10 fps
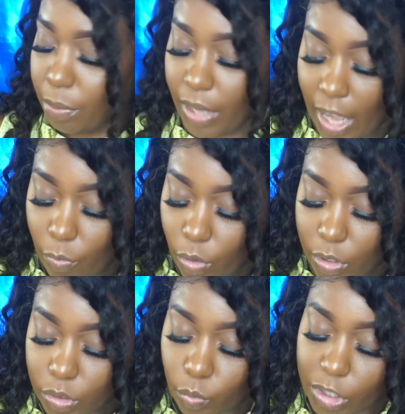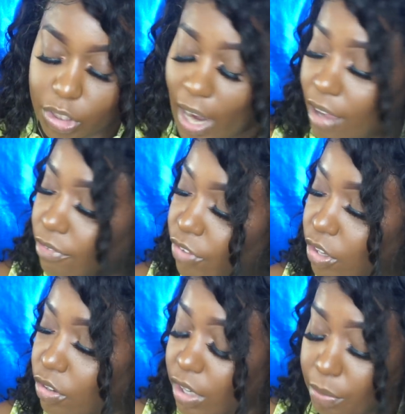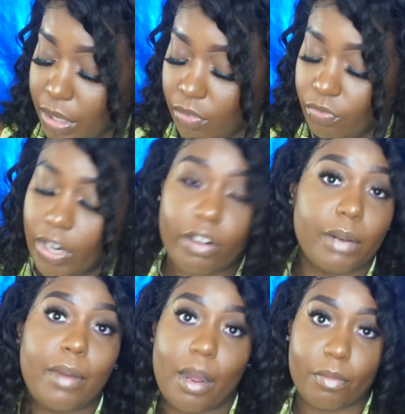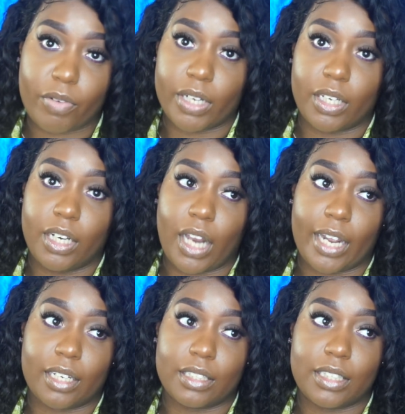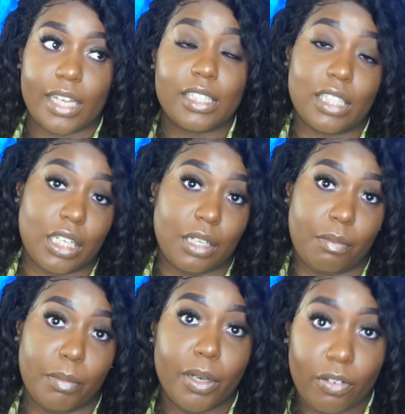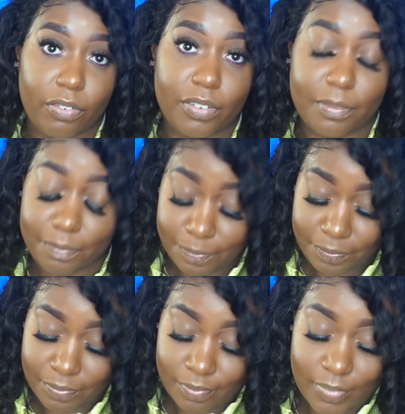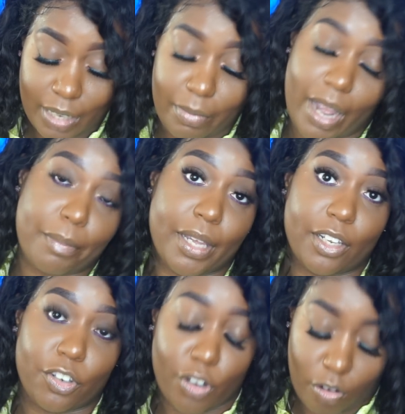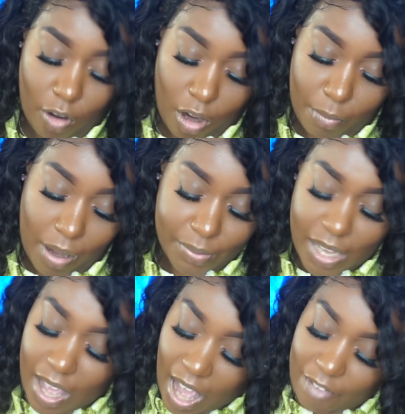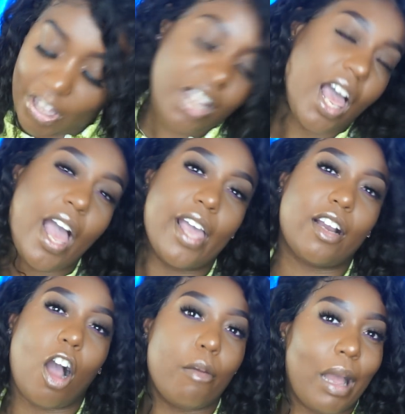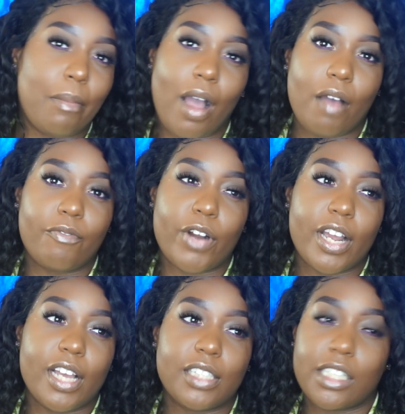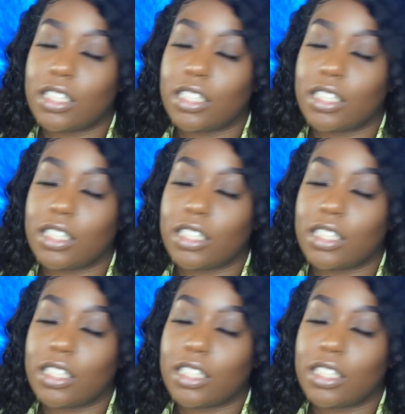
black one, which I feel could be very mom-friendly, like a sexy MILF, in my opinion. You know, all moms. I feel like all my mom friends, they